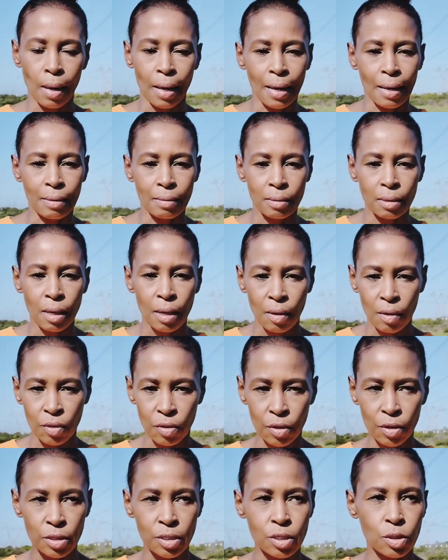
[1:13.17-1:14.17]
And
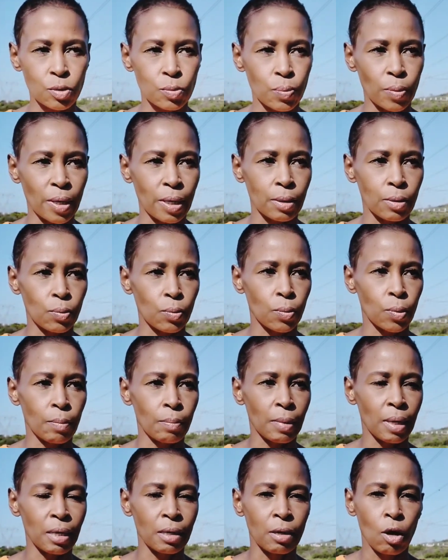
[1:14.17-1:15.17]
this is when
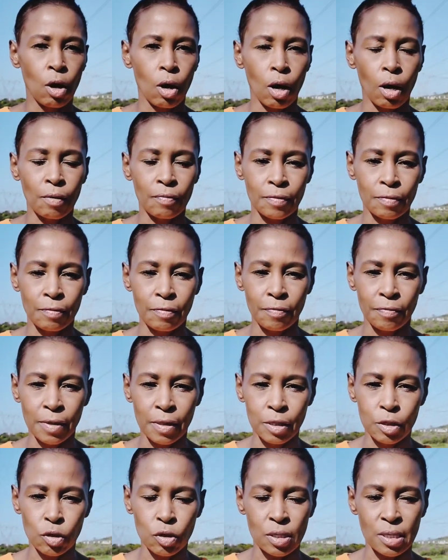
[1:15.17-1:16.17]
women often
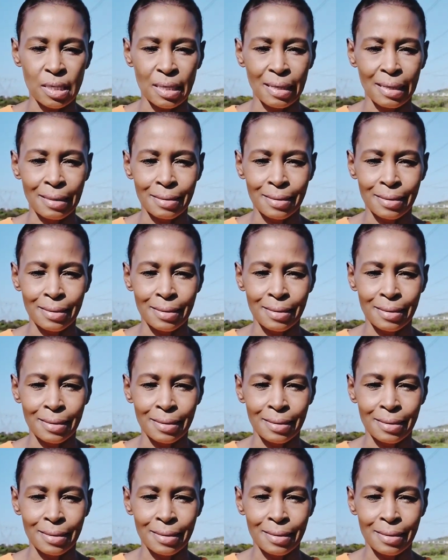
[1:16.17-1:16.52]
feel just